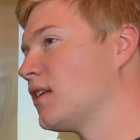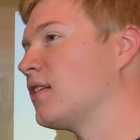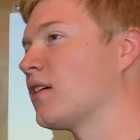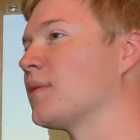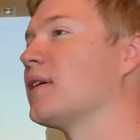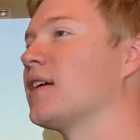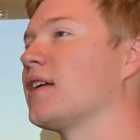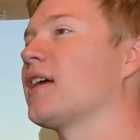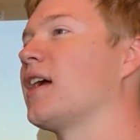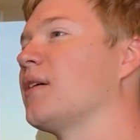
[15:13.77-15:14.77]
They talked about it
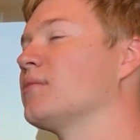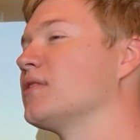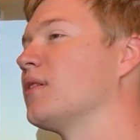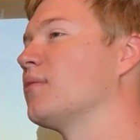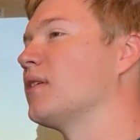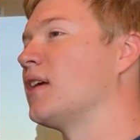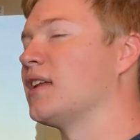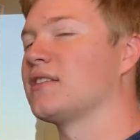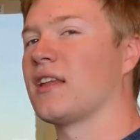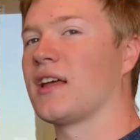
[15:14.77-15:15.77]
at camp some, and
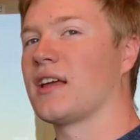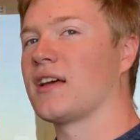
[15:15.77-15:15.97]
it's like,